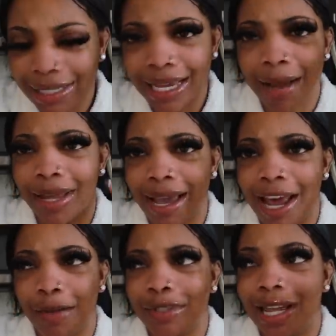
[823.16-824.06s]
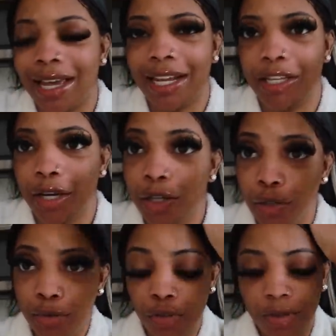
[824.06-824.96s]
and the times I got it was like at a
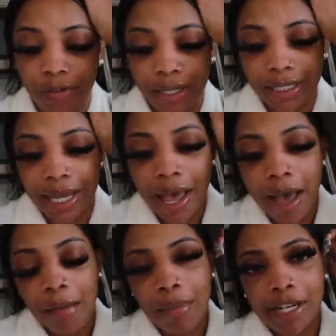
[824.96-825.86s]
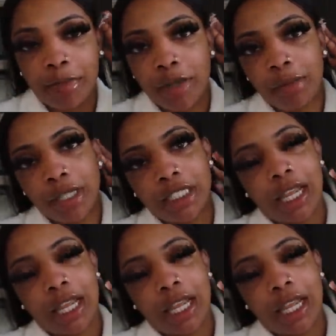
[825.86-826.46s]
YouTube event, but it's pretty much